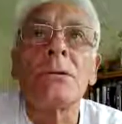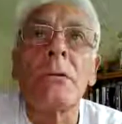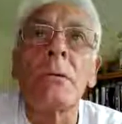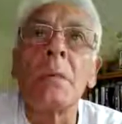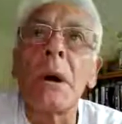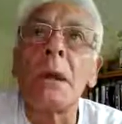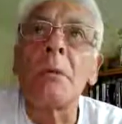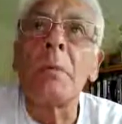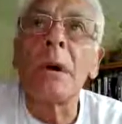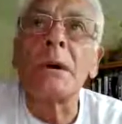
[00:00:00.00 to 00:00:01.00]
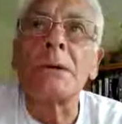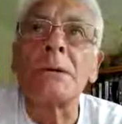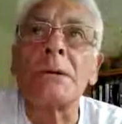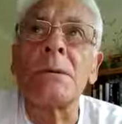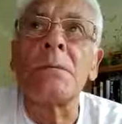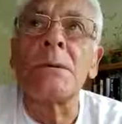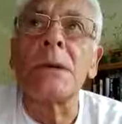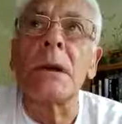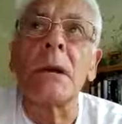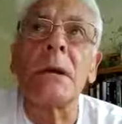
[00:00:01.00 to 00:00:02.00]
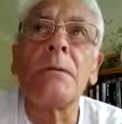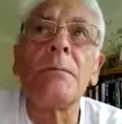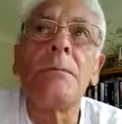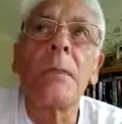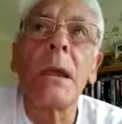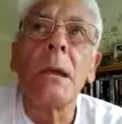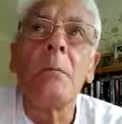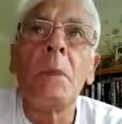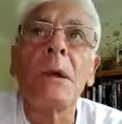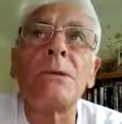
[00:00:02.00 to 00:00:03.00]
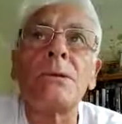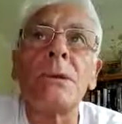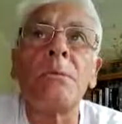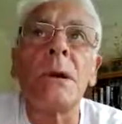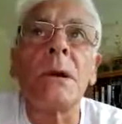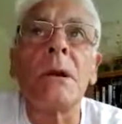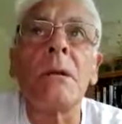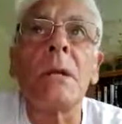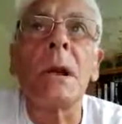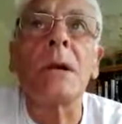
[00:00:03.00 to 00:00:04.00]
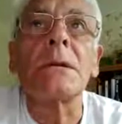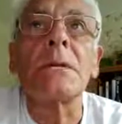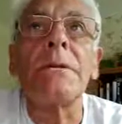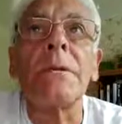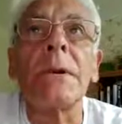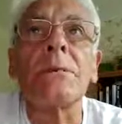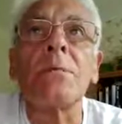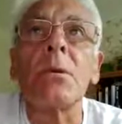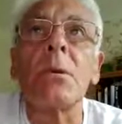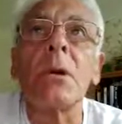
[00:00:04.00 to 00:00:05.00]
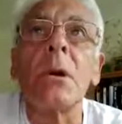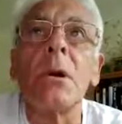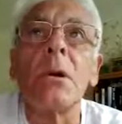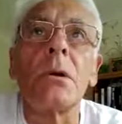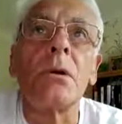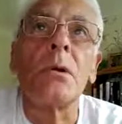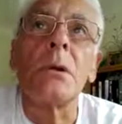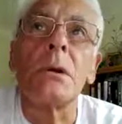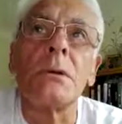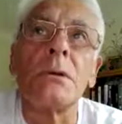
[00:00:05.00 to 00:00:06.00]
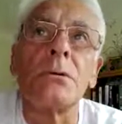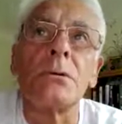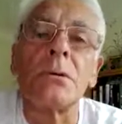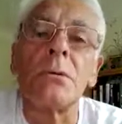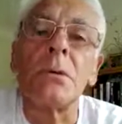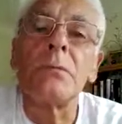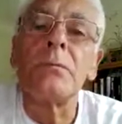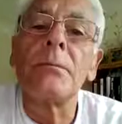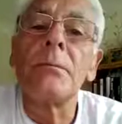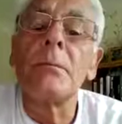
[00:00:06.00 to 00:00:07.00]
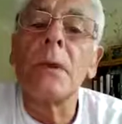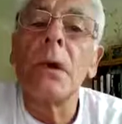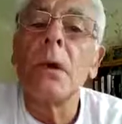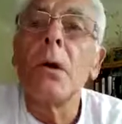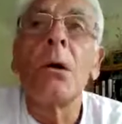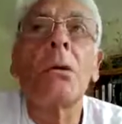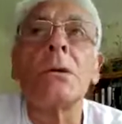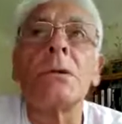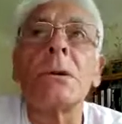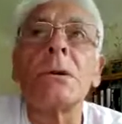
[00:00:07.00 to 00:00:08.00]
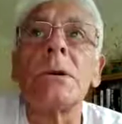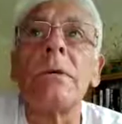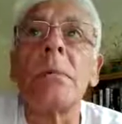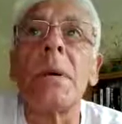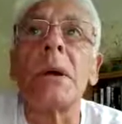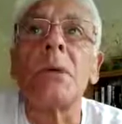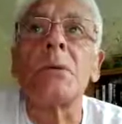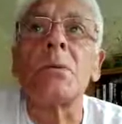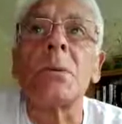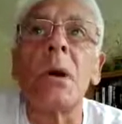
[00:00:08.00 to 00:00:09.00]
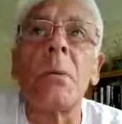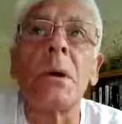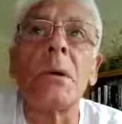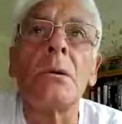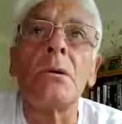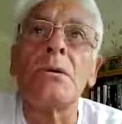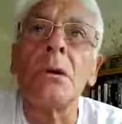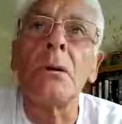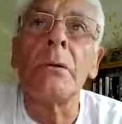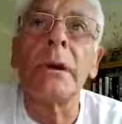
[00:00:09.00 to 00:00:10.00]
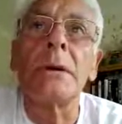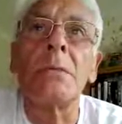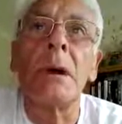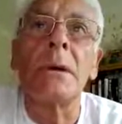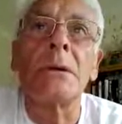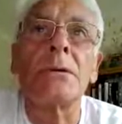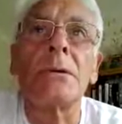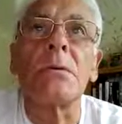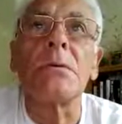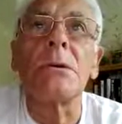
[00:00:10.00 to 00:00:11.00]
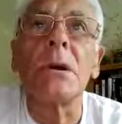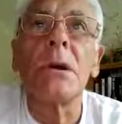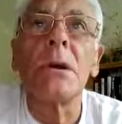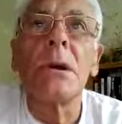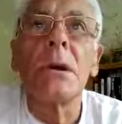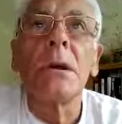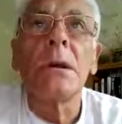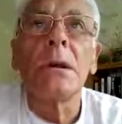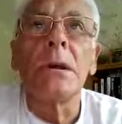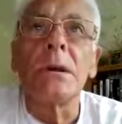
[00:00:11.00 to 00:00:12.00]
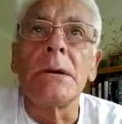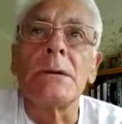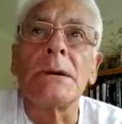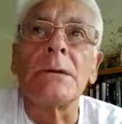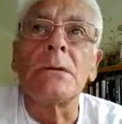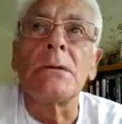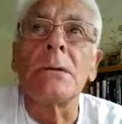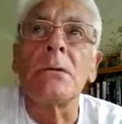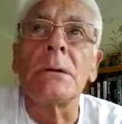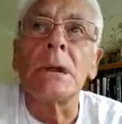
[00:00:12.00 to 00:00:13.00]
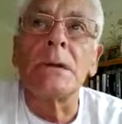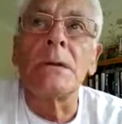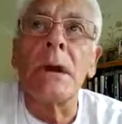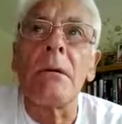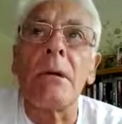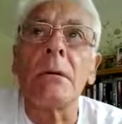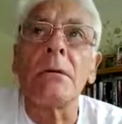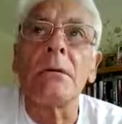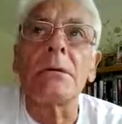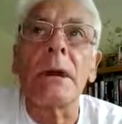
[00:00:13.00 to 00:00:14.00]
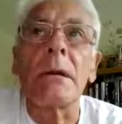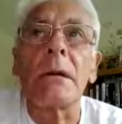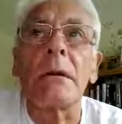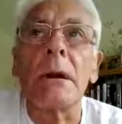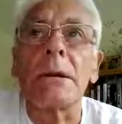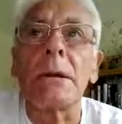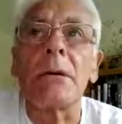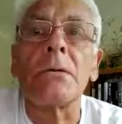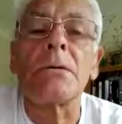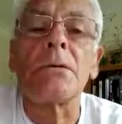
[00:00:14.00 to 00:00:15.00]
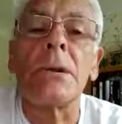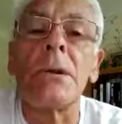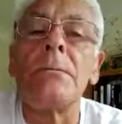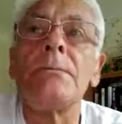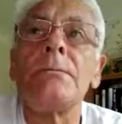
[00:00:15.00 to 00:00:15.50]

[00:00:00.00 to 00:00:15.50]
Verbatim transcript: General medical practitioners, in particular, mainstream media, and the likes of Facebook, Google, and YouTube. Alternative opinions will not be heard or tolerated by these groups, leading us into a totalitarian or technocratic country.